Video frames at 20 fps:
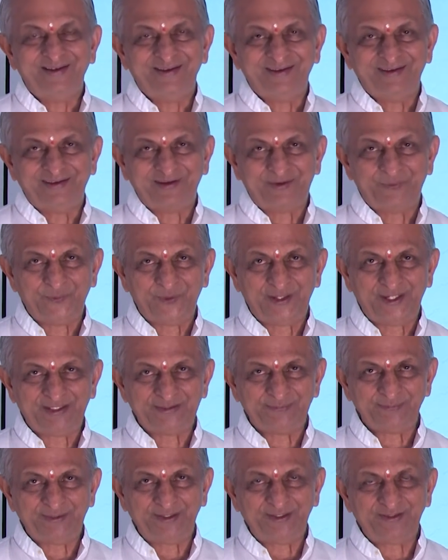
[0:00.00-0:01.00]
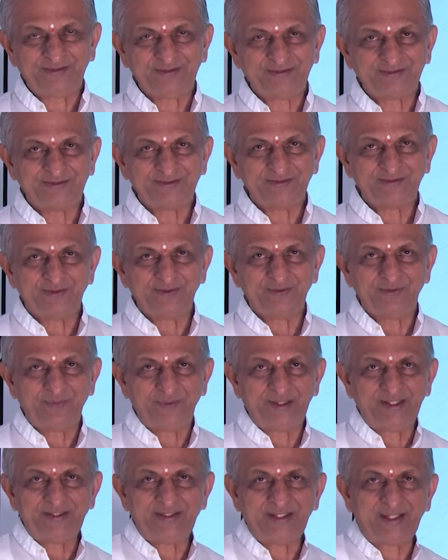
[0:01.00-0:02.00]
Aqueous means
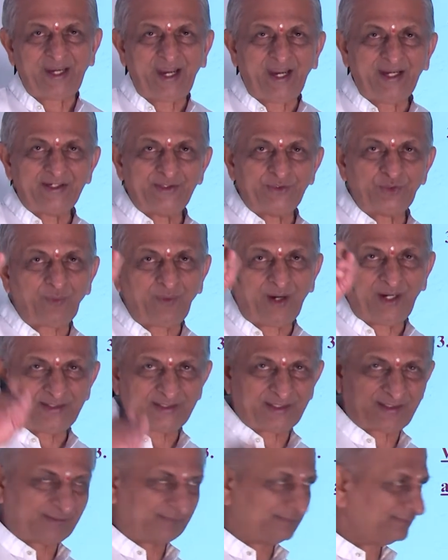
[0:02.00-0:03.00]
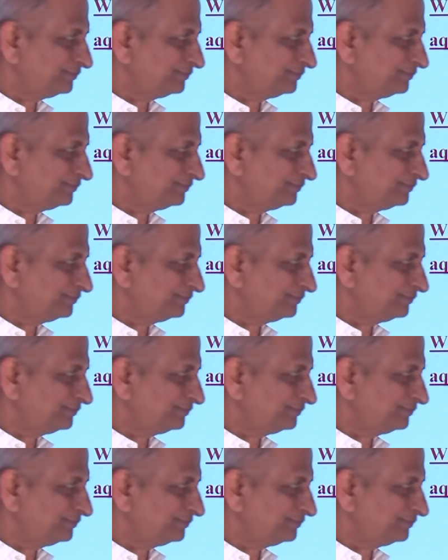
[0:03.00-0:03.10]
when they are added to water.